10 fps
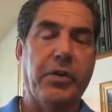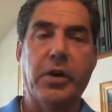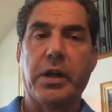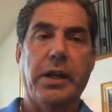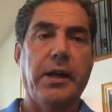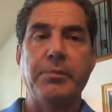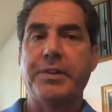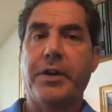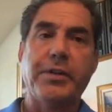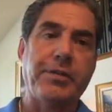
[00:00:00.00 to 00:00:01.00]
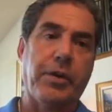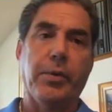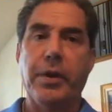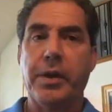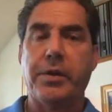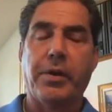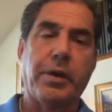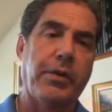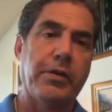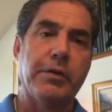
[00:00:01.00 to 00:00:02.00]
You're going to climb stairs so you can get to
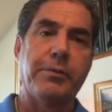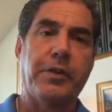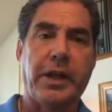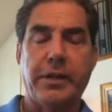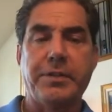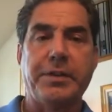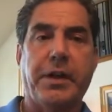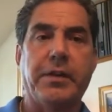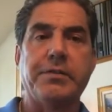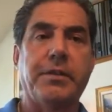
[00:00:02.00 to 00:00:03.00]
another flight of stairs.